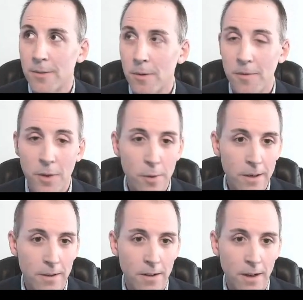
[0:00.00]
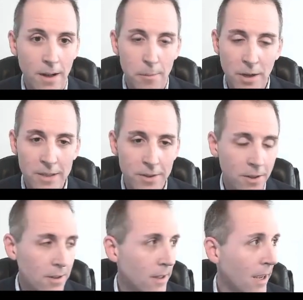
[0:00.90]
review
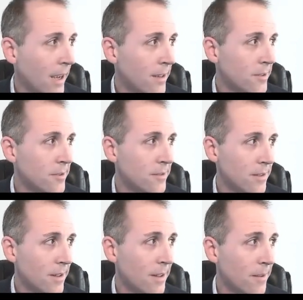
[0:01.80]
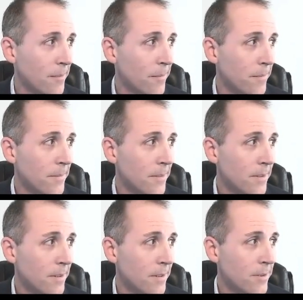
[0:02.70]
appraiser, as
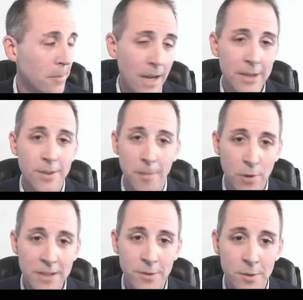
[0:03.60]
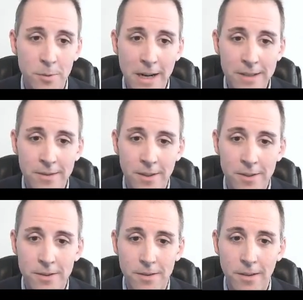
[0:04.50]
someone actually appraising those rights,
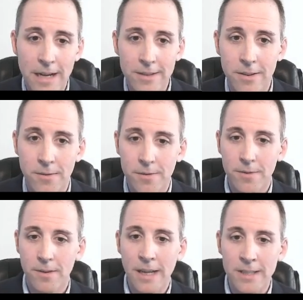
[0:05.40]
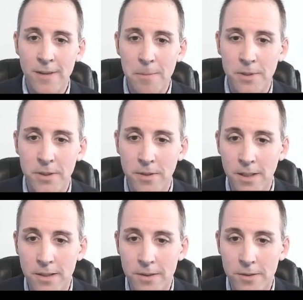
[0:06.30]
there's lots of
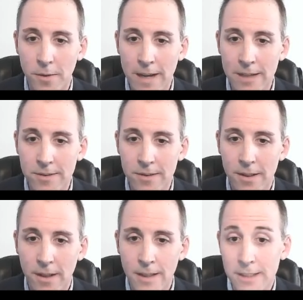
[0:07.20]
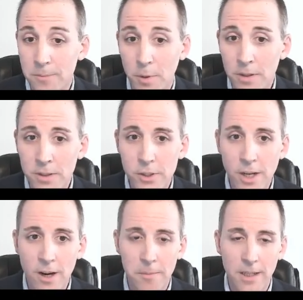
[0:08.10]
opportunities, and so that's important to
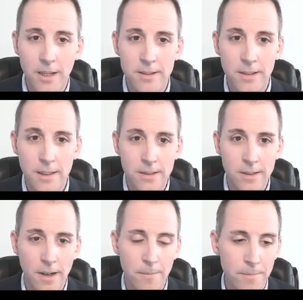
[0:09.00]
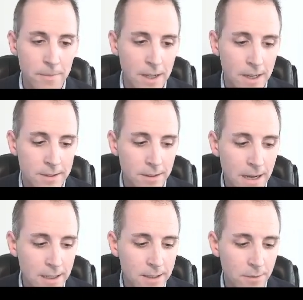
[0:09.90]
share, because it's a
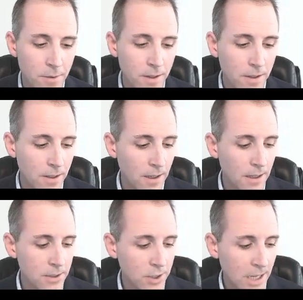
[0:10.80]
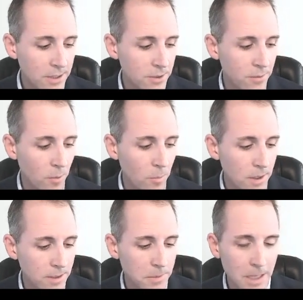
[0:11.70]
lot of different chances for
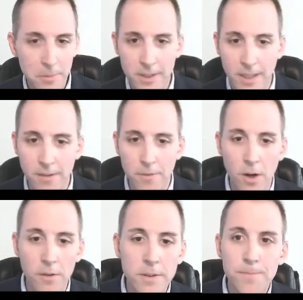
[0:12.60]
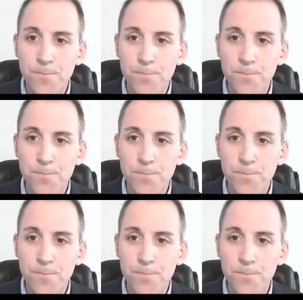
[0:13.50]
one to be able to get involved.